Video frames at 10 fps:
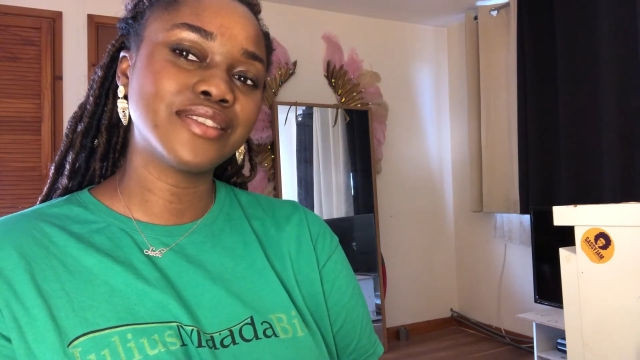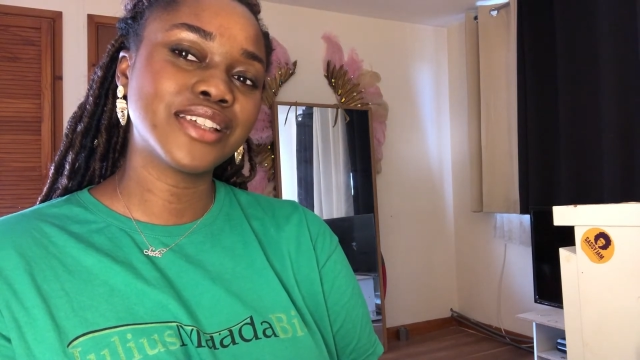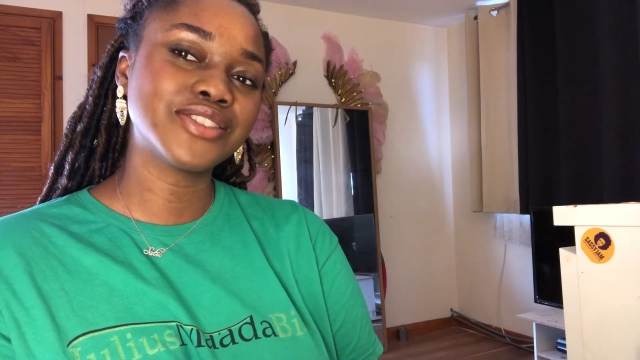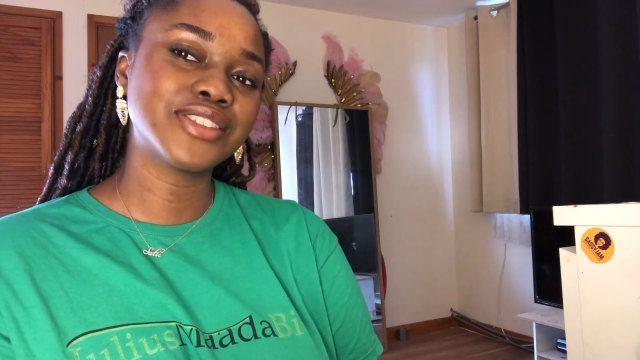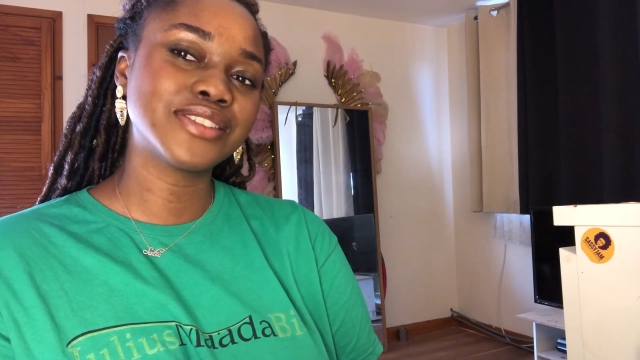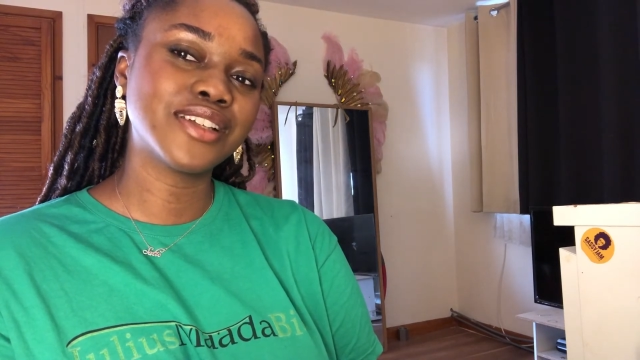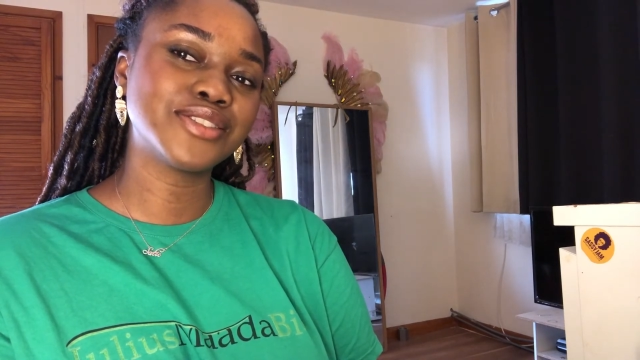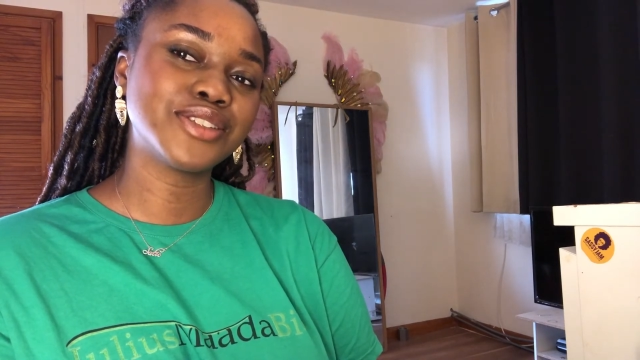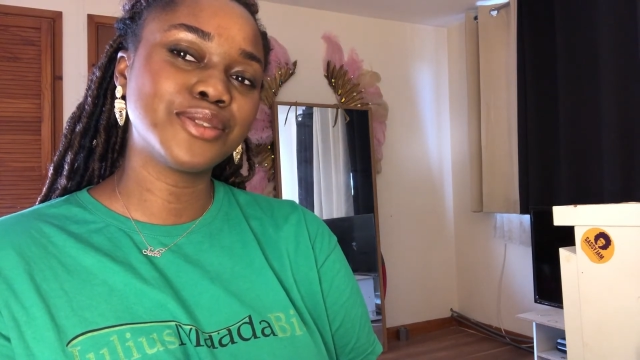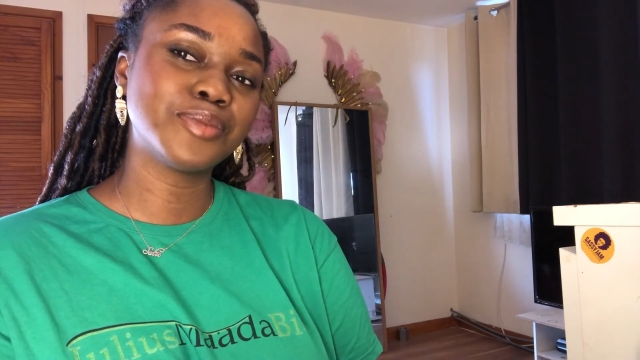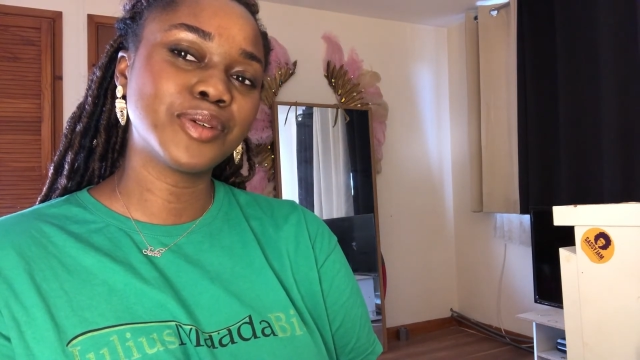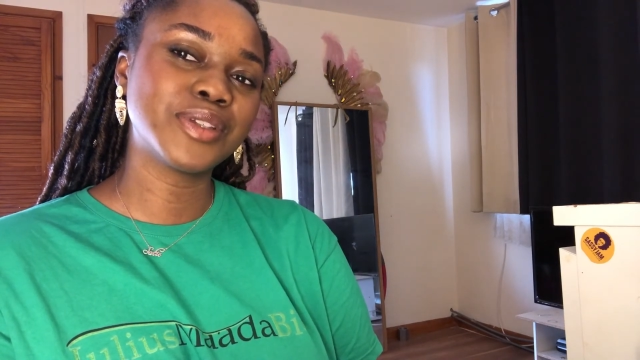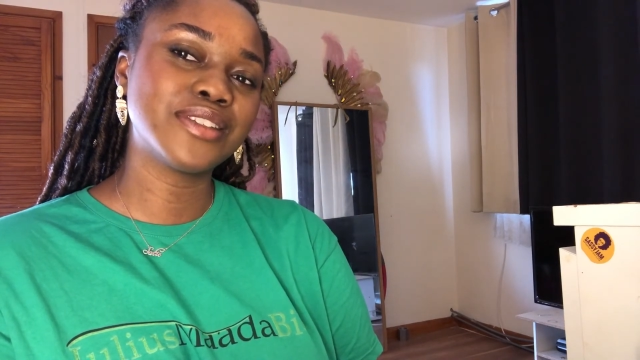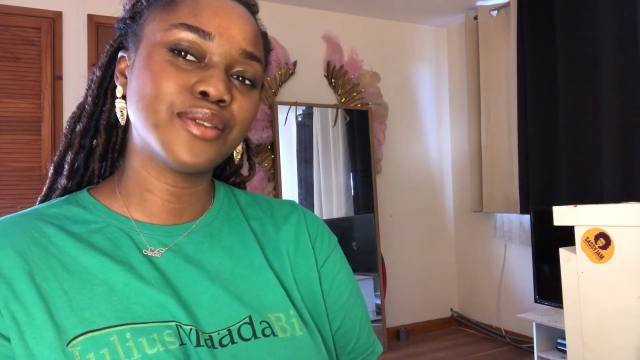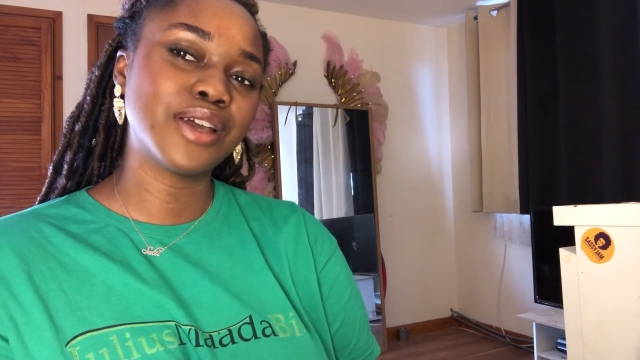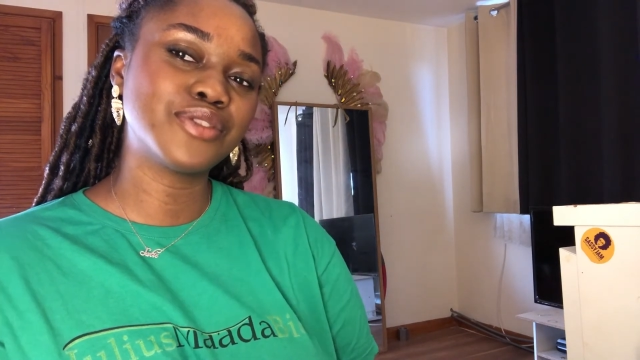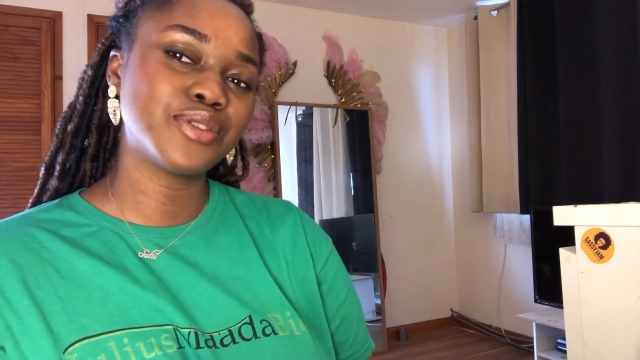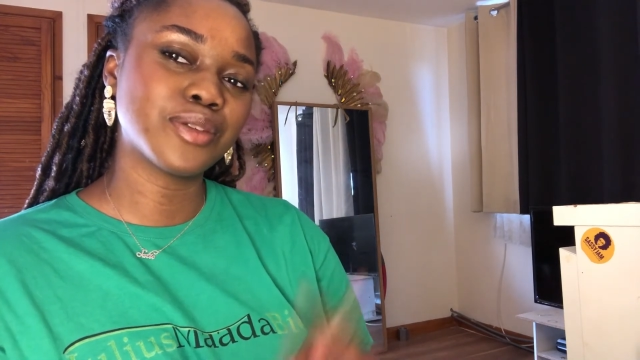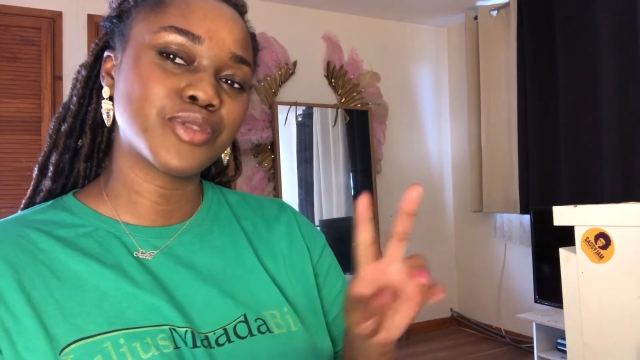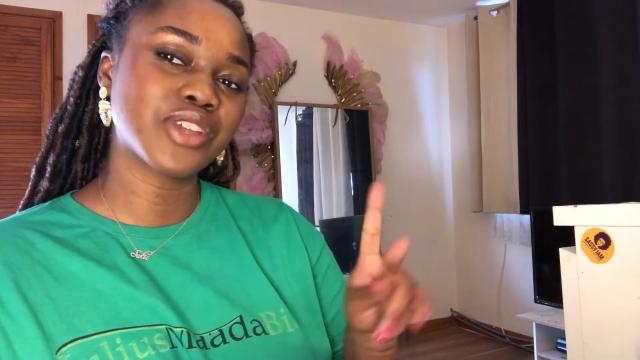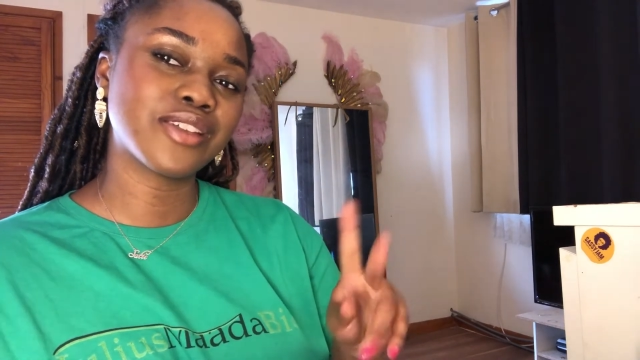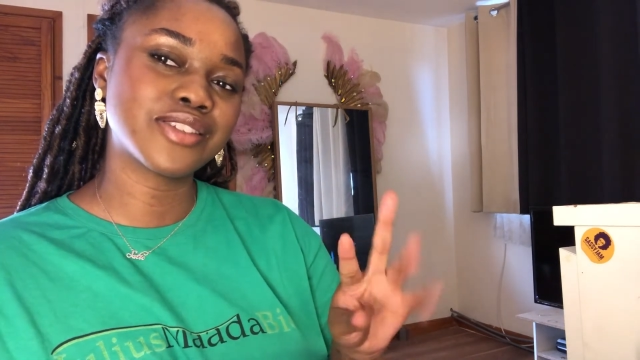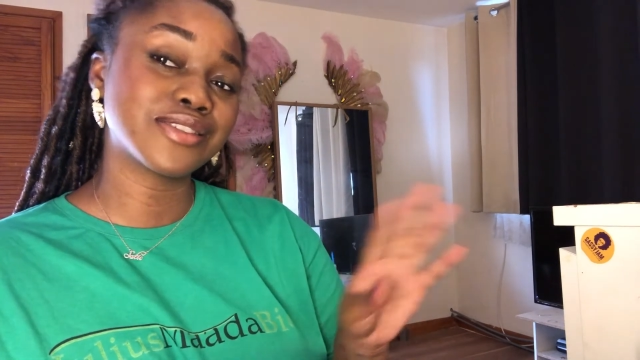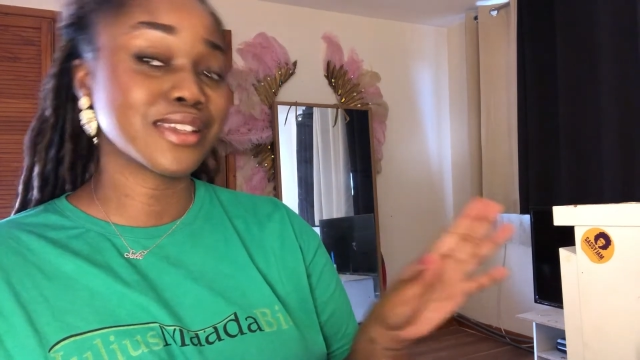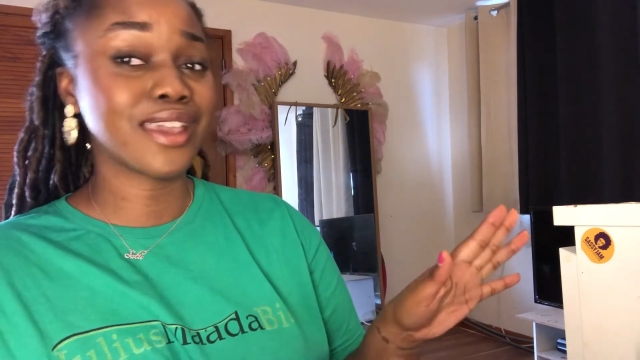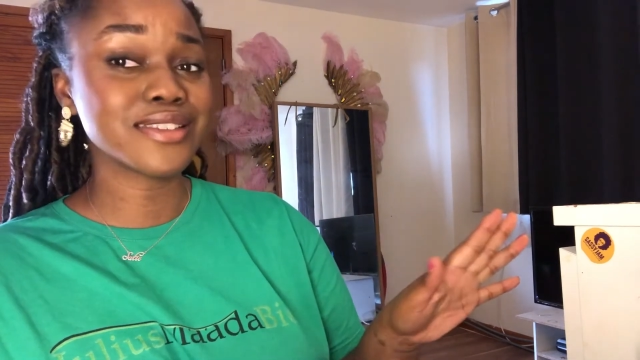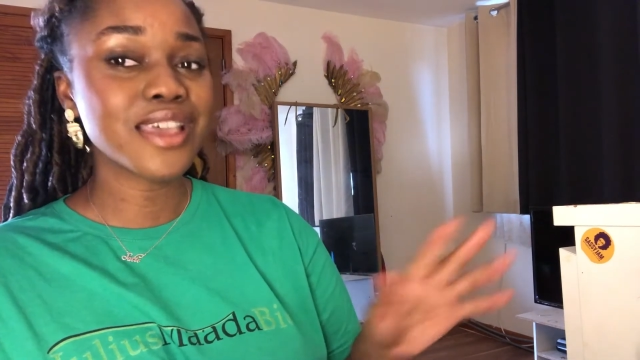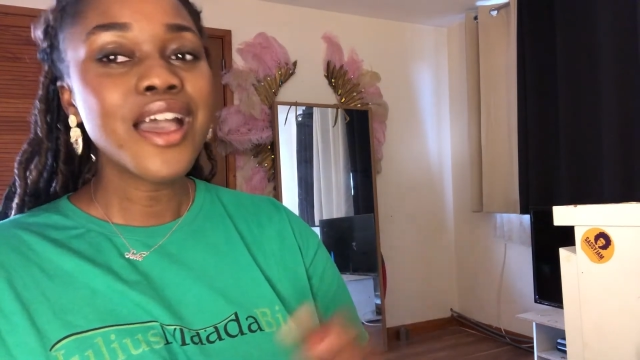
That's just us two, but we still have two separate chats just in case.